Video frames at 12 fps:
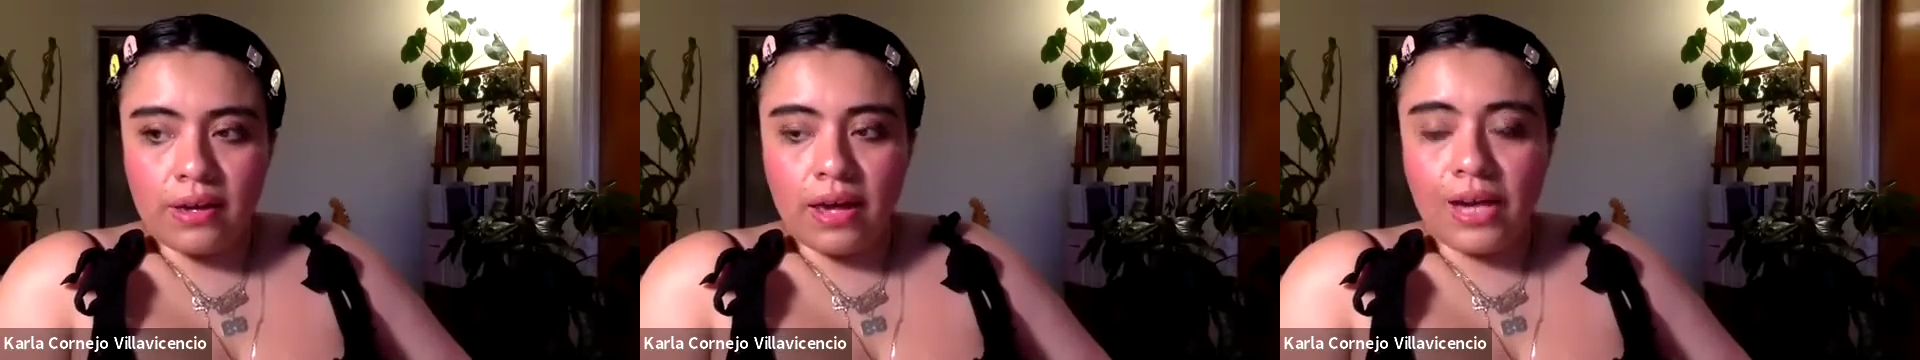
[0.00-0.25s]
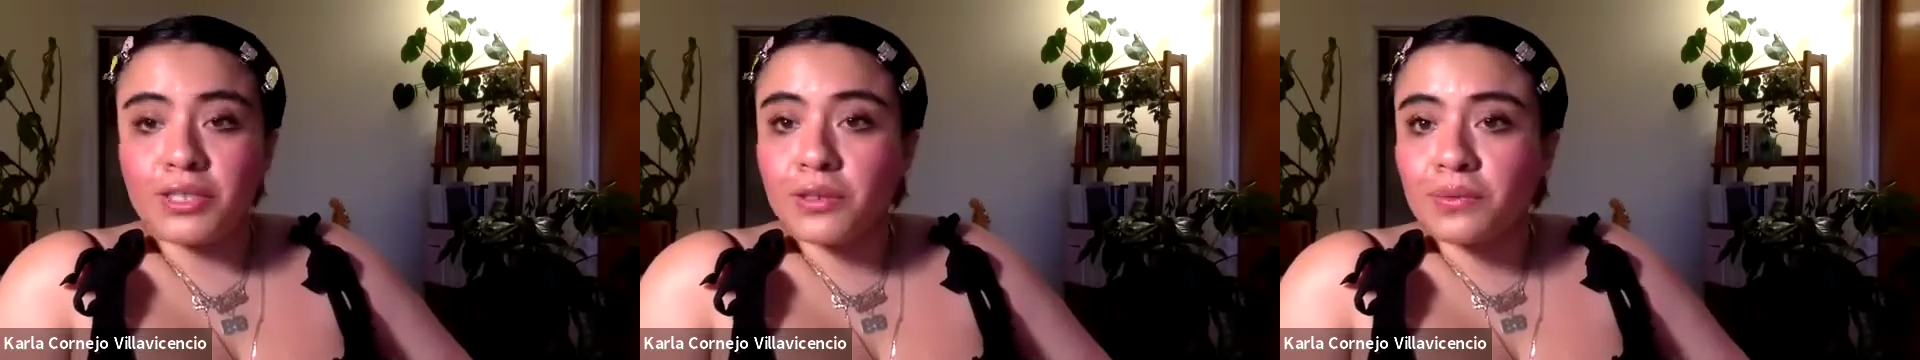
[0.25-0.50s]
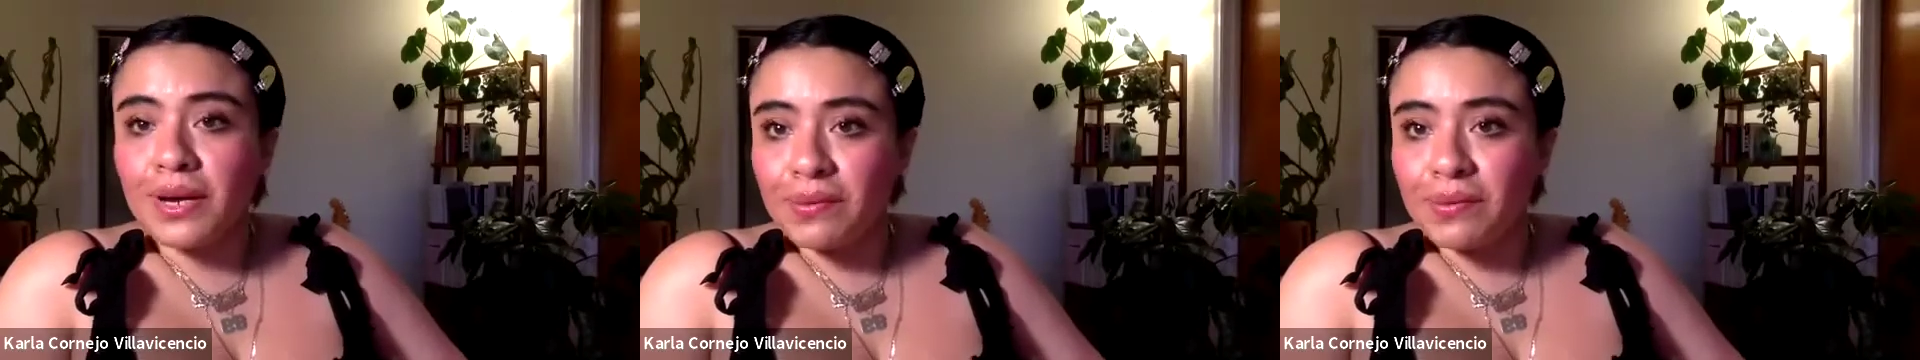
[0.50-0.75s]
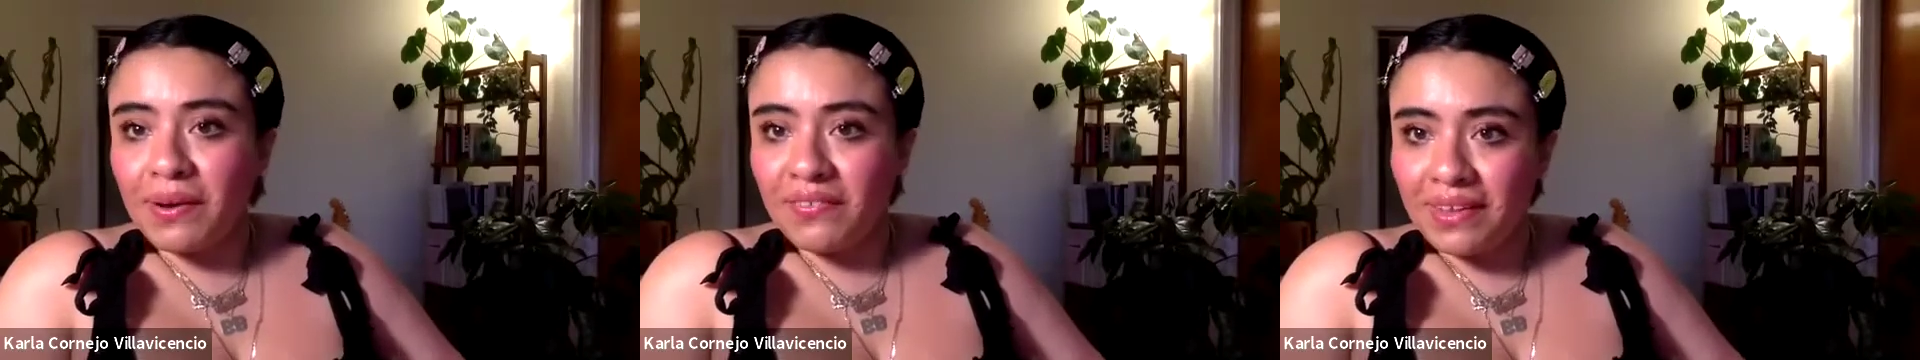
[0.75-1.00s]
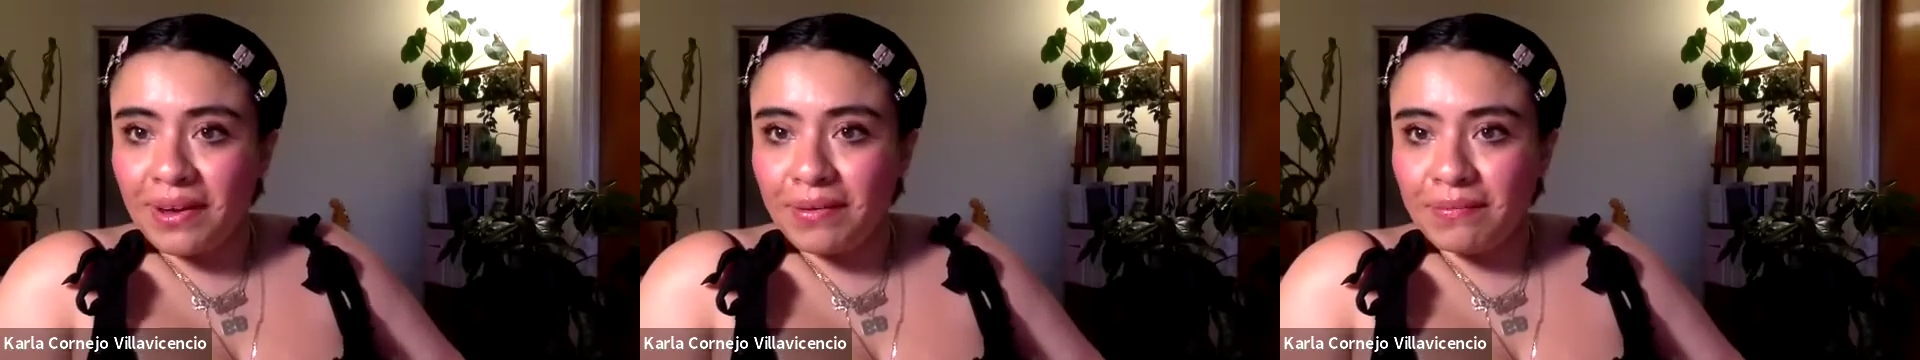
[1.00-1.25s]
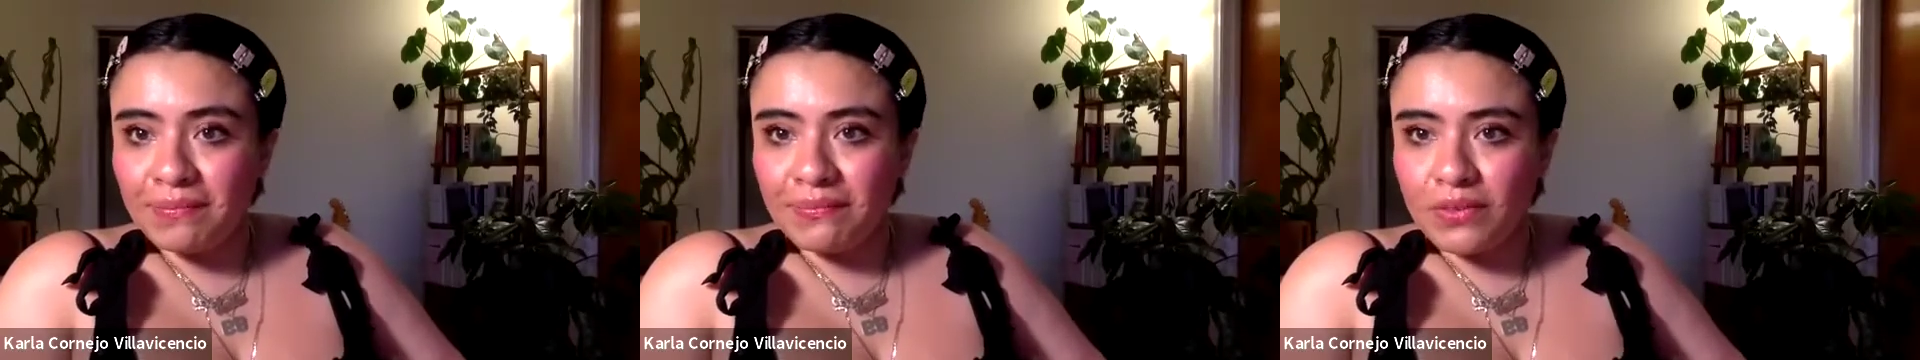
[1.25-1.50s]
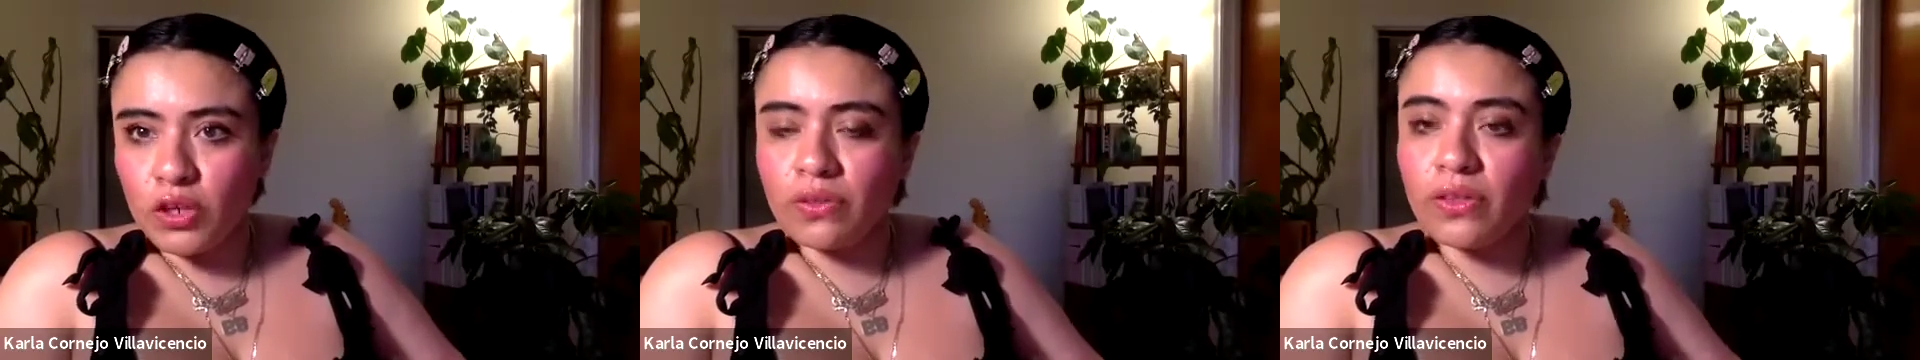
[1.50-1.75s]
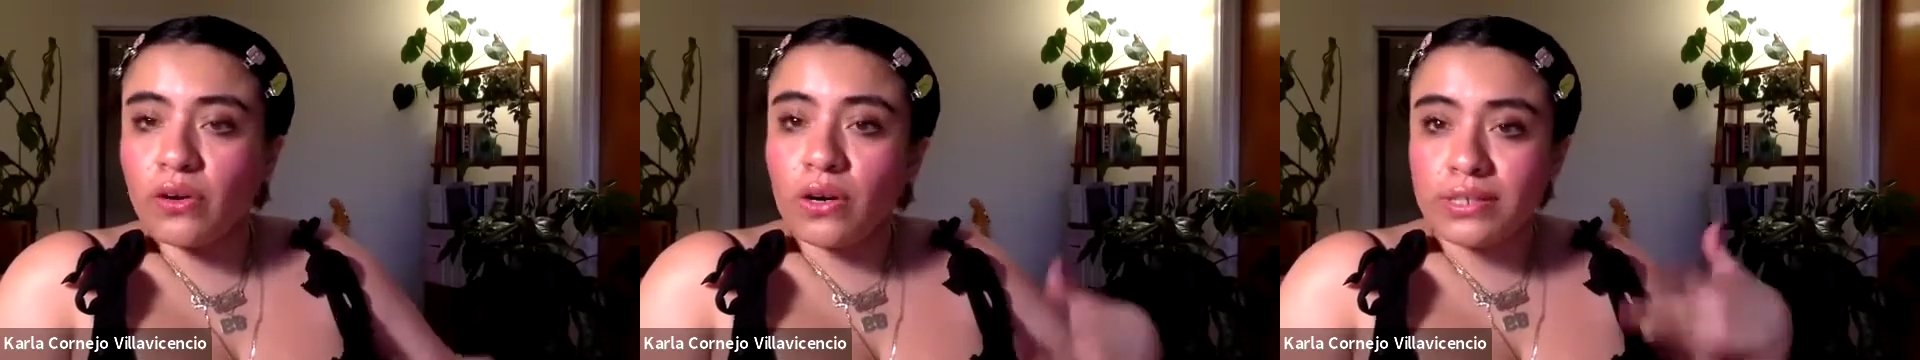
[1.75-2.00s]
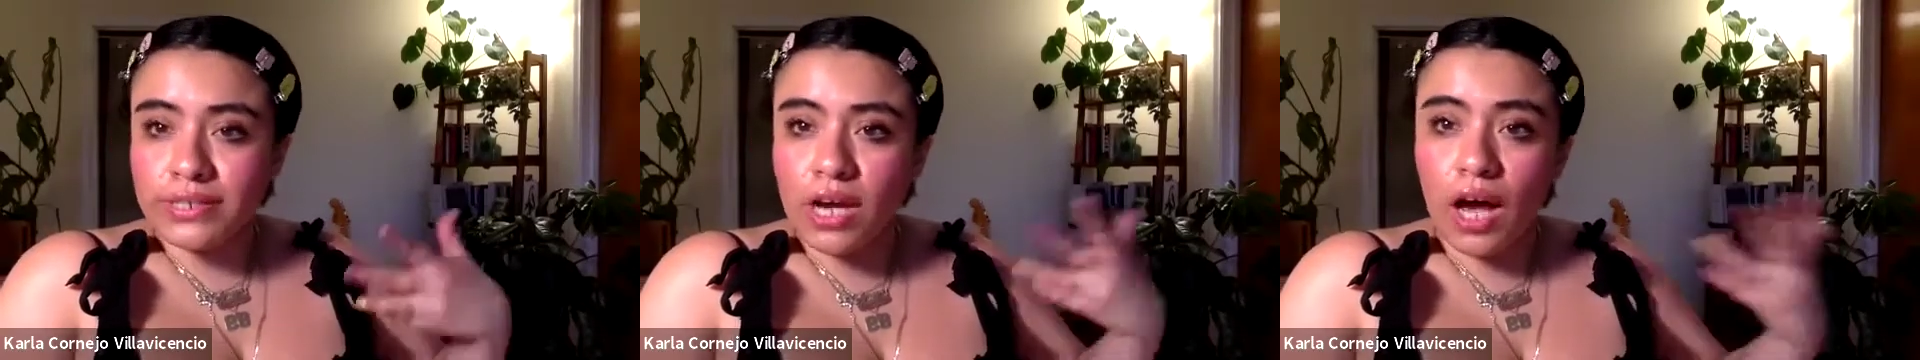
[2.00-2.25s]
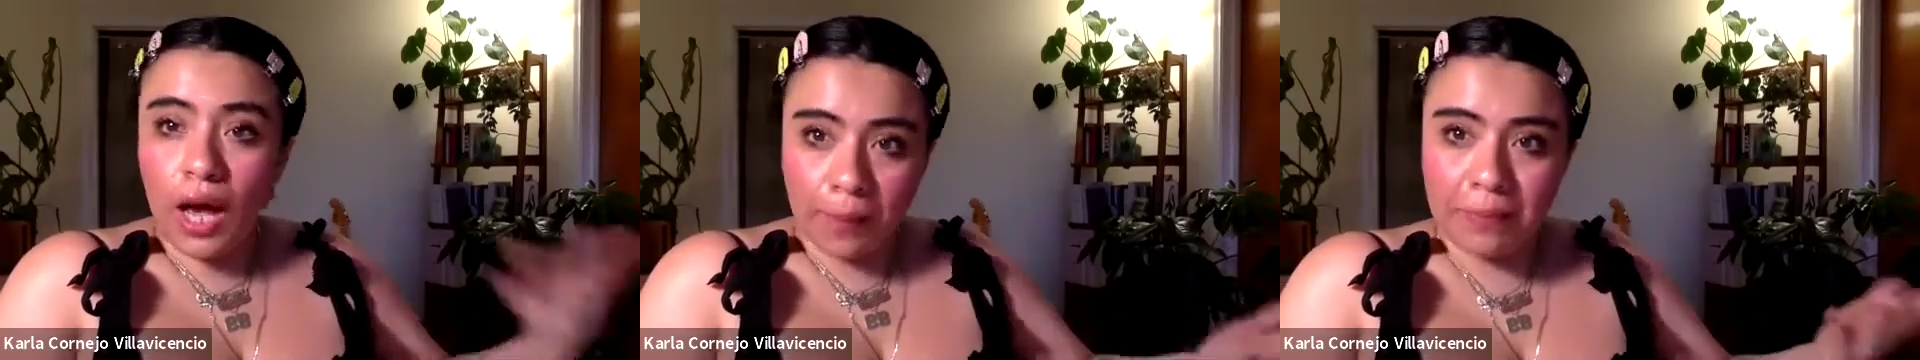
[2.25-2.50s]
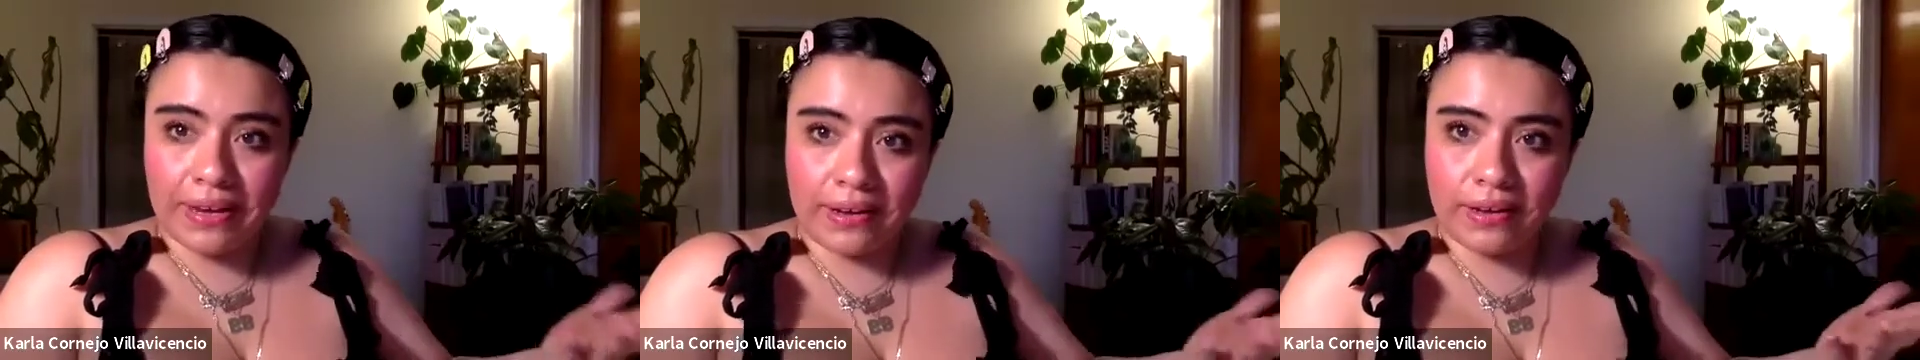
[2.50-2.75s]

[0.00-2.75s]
I do write about them. You know, they're a topic,